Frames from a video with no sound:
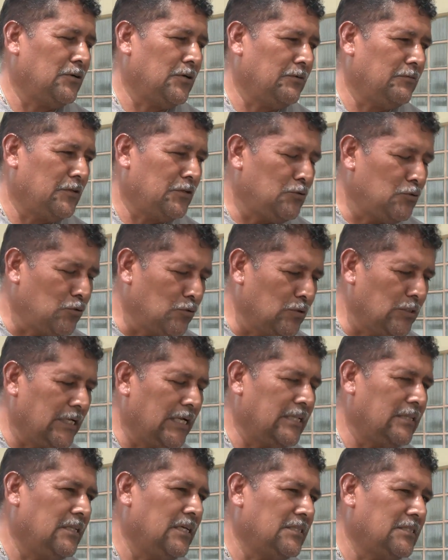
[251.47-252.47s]
if don't
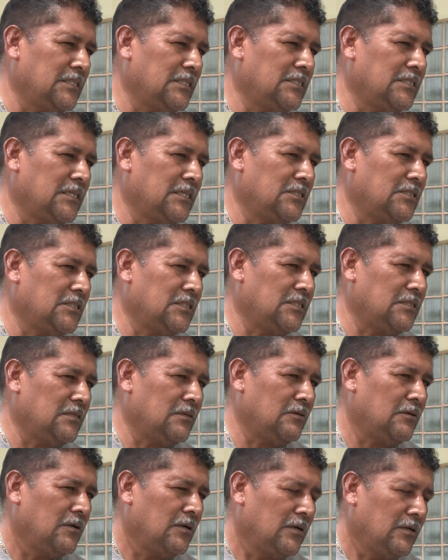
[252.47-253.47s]
get the assistance is
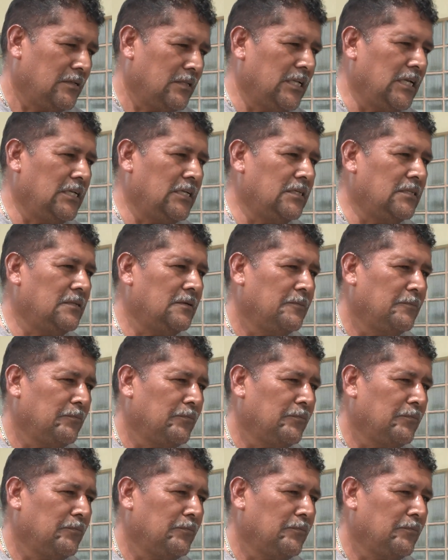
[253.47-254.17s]
needed,